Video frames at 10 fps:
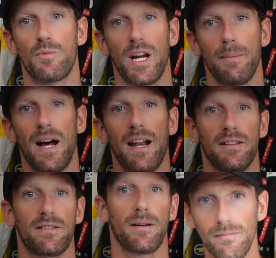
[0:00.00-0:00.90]
brake
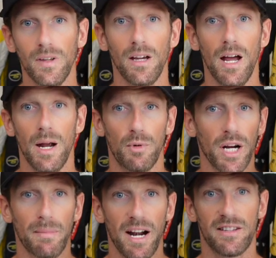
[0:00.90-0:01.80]
balance.
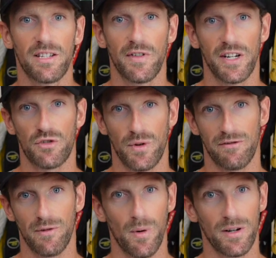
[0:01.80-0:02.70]
Brake balance is very
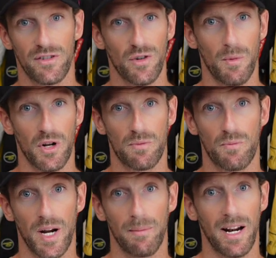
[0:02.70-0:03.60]
straightforward, so
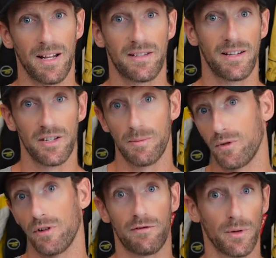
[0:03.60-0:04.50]
much brake balance there is
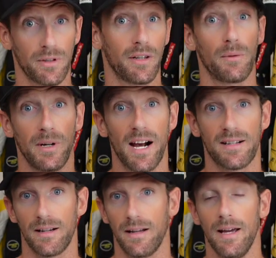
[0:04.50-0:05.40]
between the front and the rear
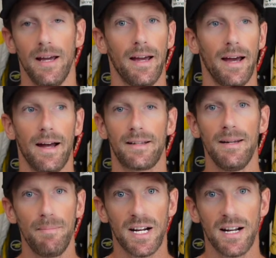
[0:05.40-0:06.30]
axle.
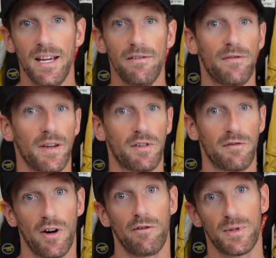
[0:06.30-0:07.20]
Typically
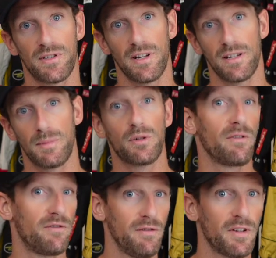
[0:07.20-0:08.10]
55%,
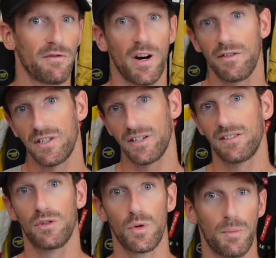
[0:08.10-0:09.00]
between 55 and
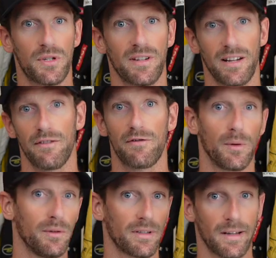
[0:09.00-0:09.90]
62% at the
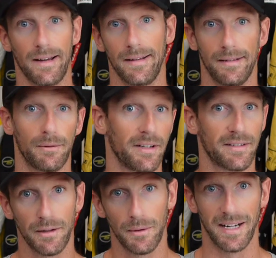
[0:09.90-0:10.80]
front and the
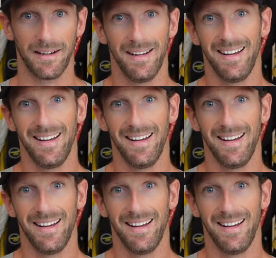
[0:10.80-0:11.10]
rest at the rear,